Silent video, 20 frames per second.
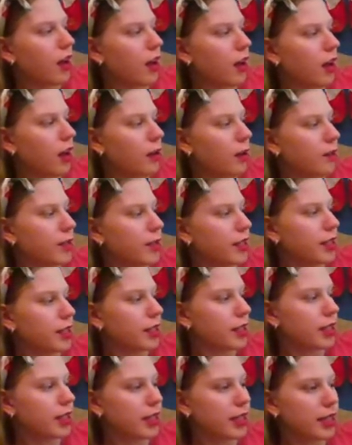This
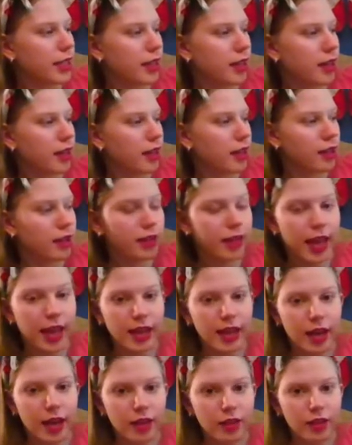is the
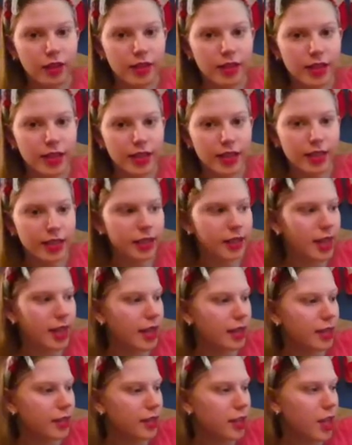Canine Good Citizen
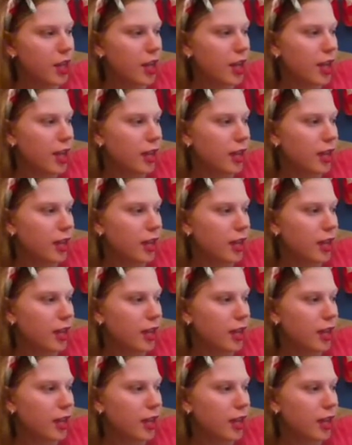test.